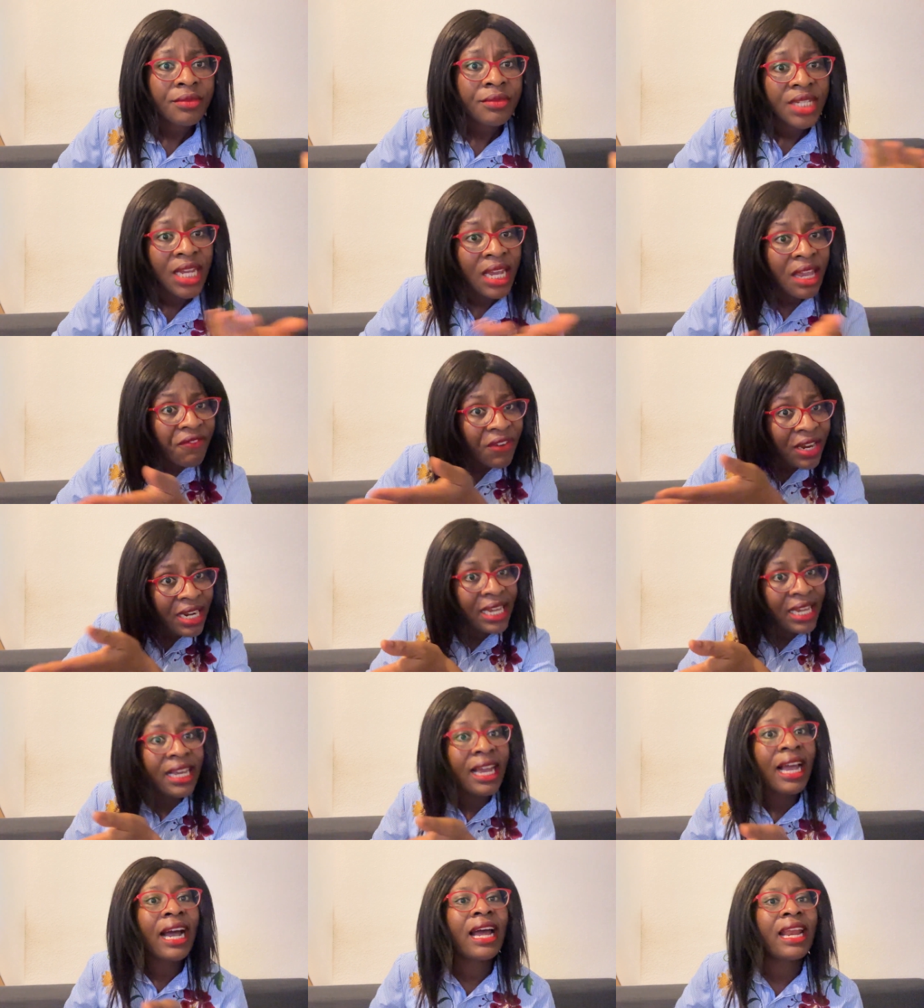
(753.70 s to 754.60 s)
Even
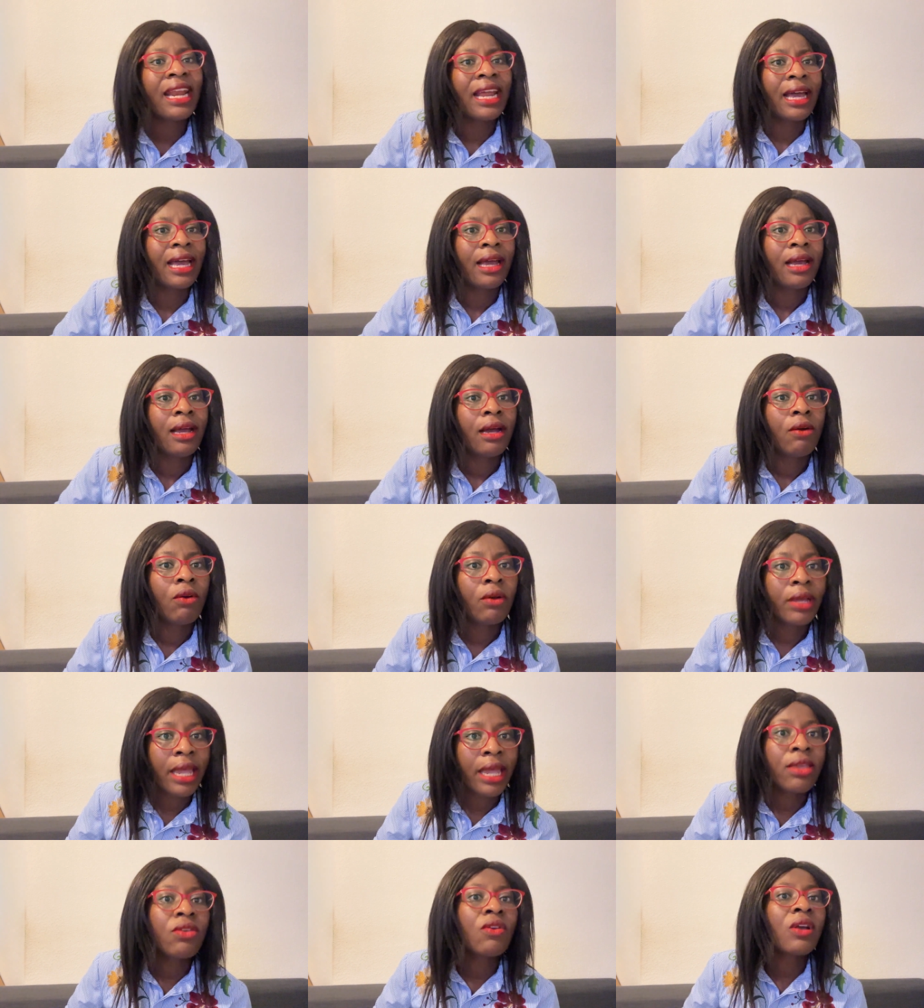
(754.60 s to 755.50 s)
in Ghana,
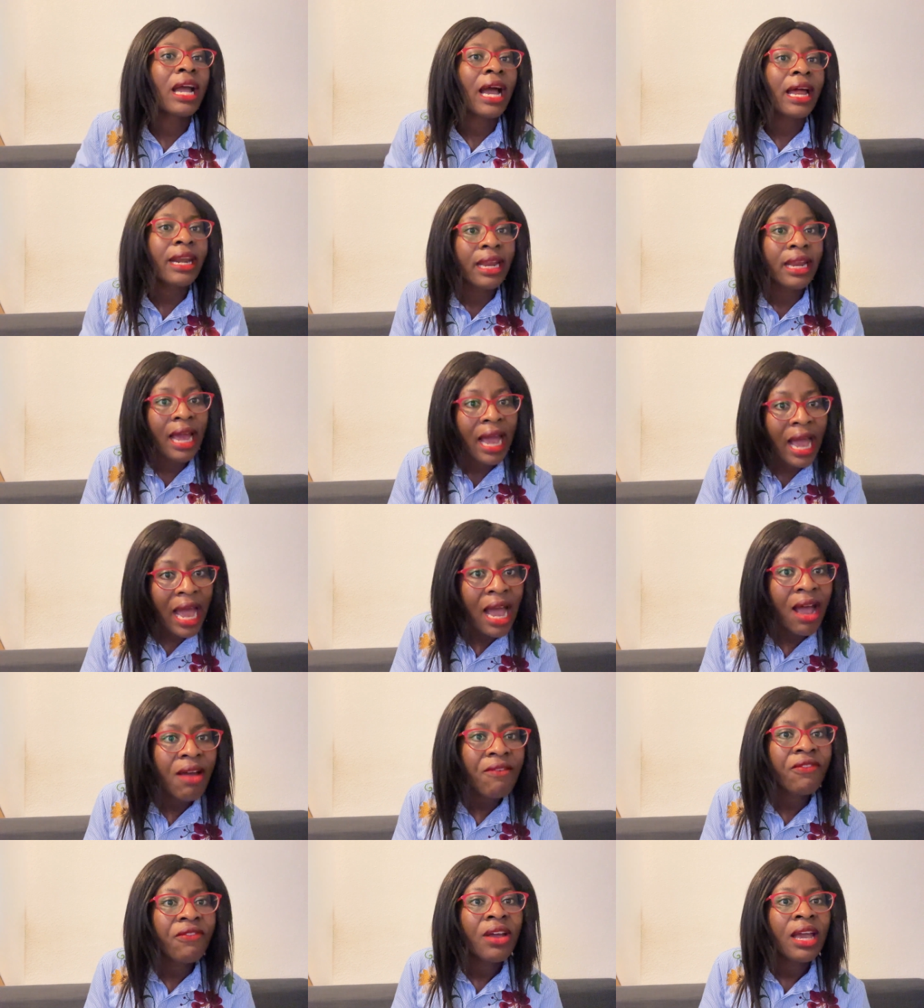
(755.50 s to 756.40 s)
okay, you can
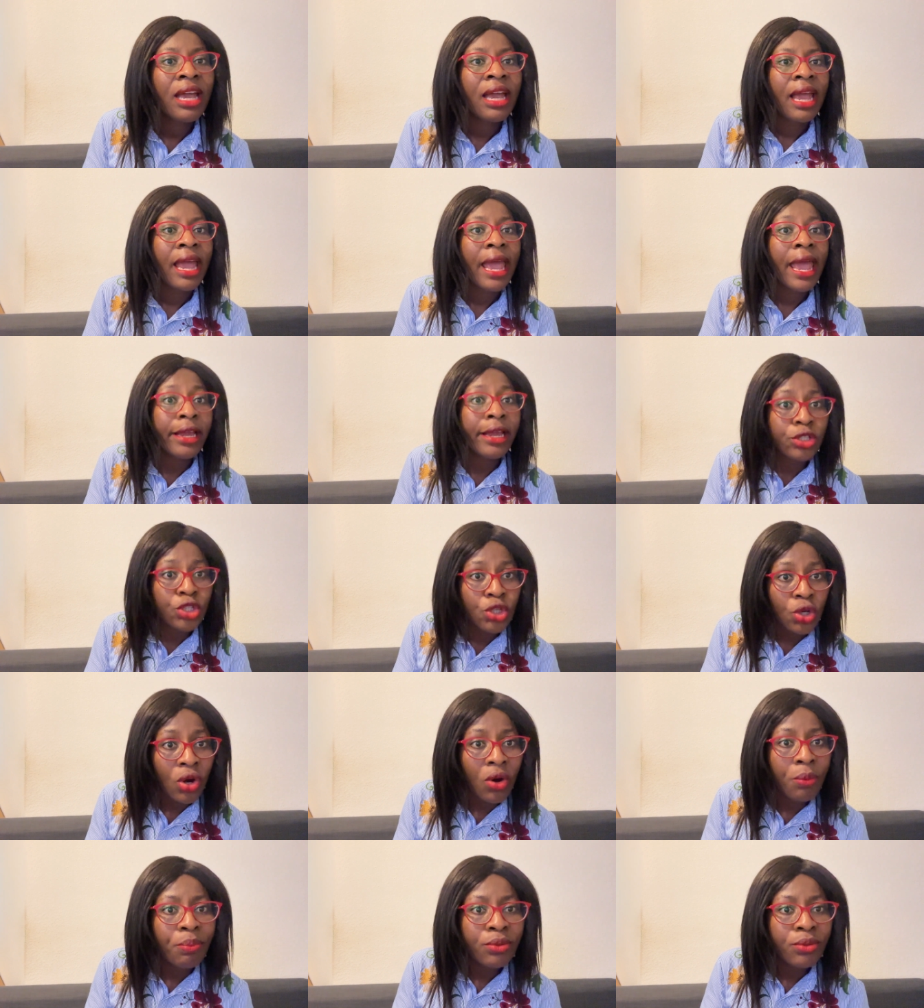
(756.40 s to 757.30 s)
have a
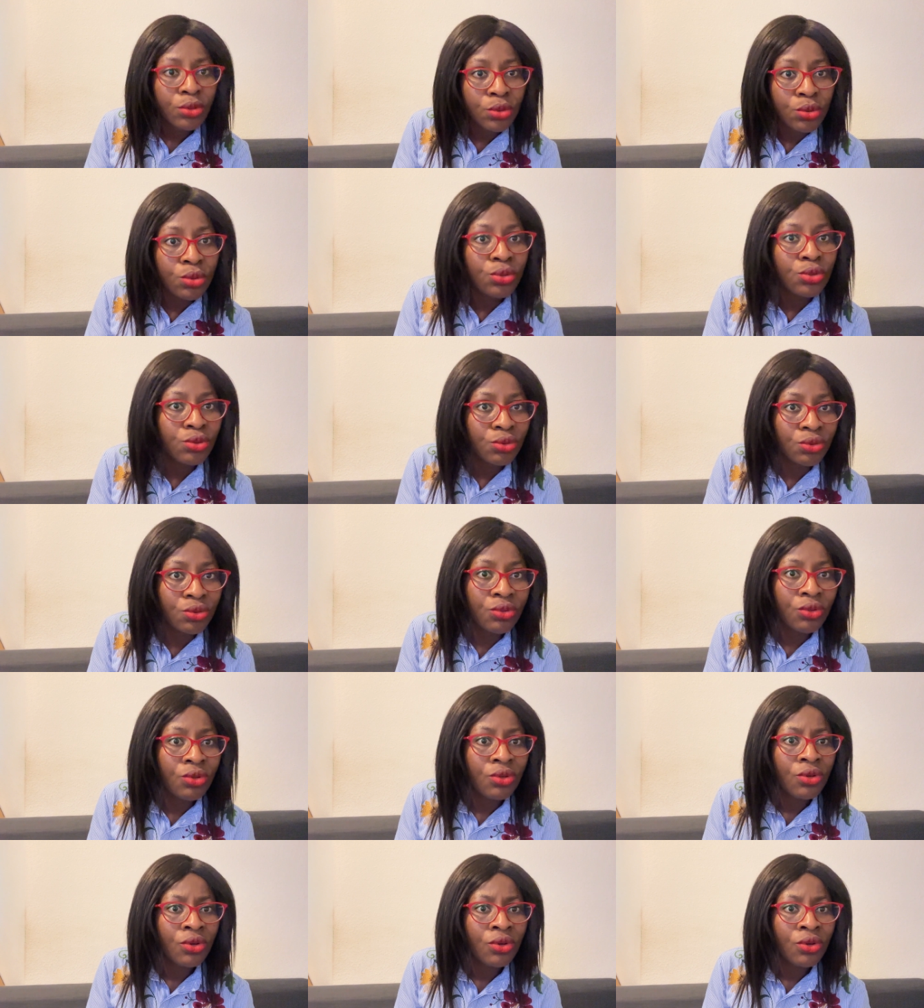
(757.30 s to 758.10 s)
job to do.